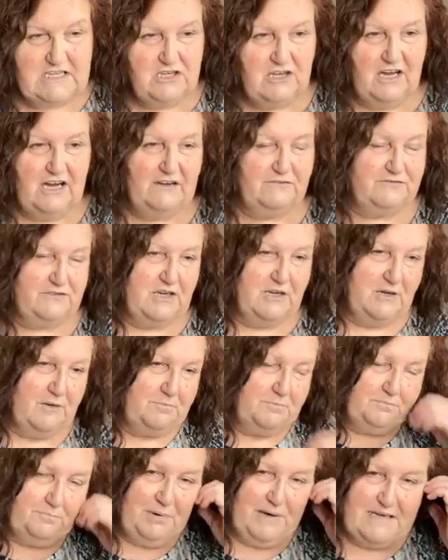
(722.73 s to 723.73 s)
You have
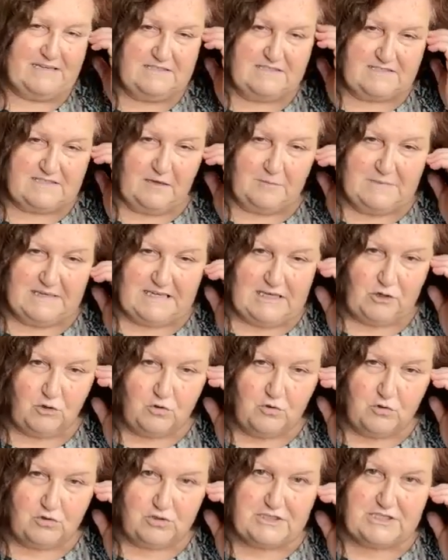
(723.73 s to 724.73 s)
to place so many
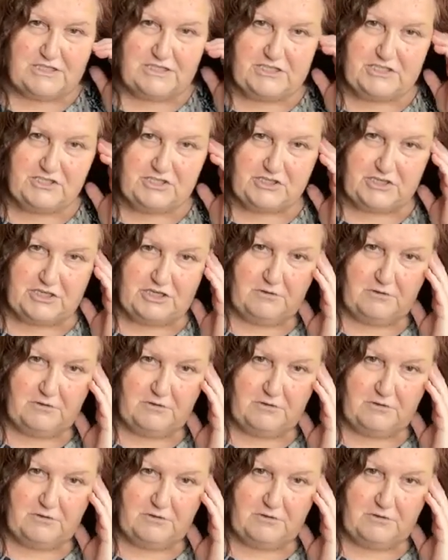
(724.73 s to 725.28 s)
orders.